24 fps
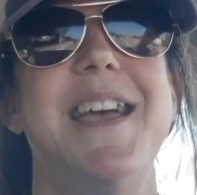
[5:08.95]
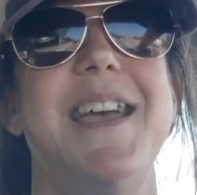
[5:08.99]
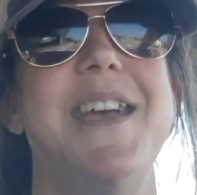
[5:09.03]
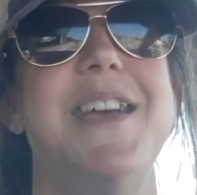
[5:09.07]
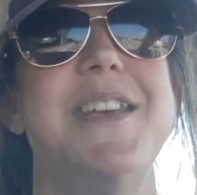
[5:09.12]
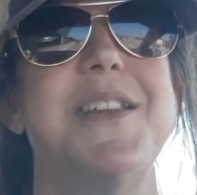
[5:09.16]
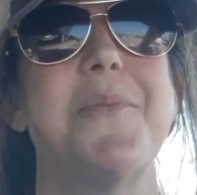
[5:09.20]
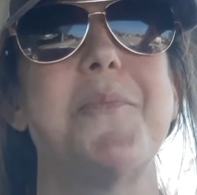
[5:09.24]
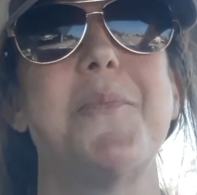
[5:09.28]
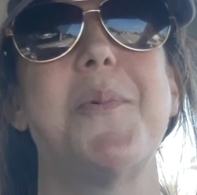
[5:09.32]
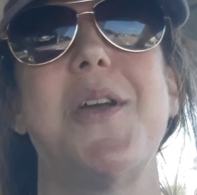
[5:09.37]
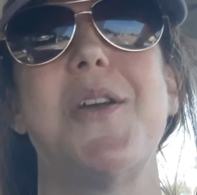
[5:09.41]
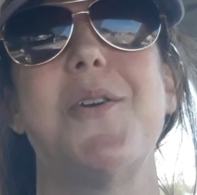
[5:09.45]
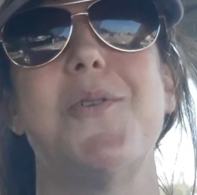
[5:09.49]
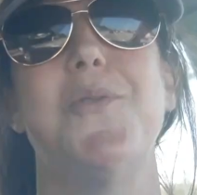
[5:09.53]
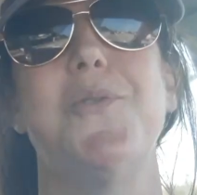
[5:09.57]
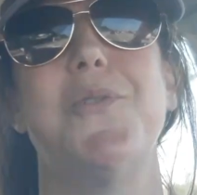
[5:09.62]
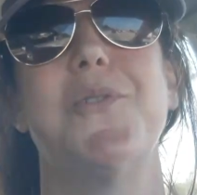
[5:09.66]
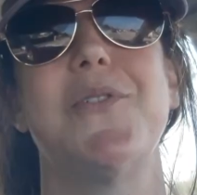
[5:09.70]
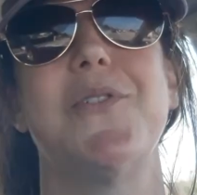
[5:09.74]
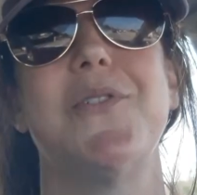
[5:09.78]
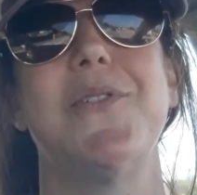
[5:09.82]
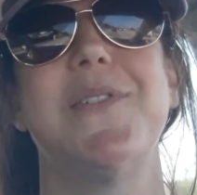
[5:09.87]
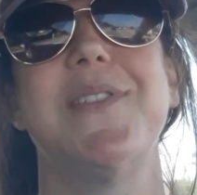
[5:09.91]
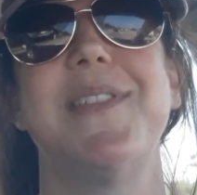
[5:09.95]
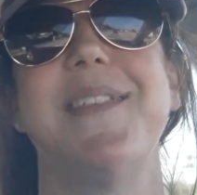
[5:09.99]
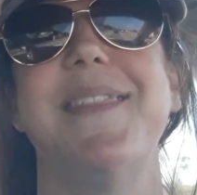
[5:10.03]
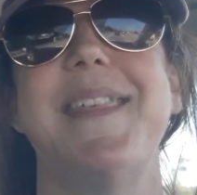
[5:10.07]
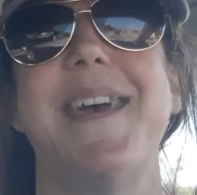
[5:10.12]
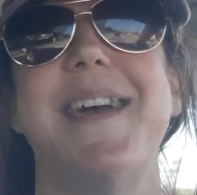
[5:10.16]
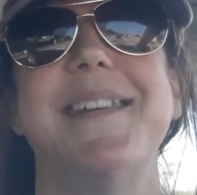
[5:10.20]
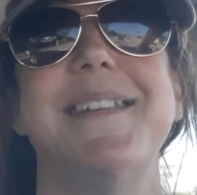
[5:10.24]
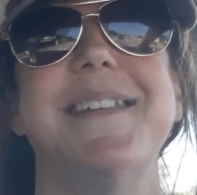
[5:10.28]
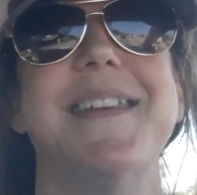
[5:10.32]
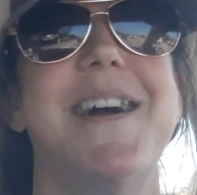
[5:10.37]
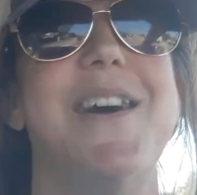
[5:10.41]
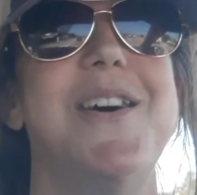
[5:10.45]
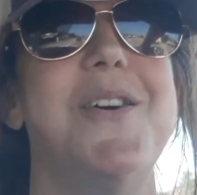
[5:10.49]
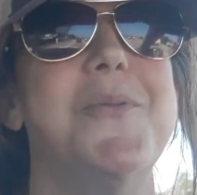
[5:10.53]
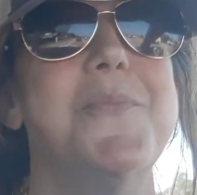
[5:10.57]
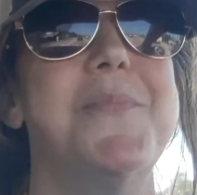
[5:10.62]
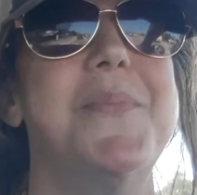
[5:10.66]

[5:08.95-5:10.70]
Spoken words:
and I'm way older than that now,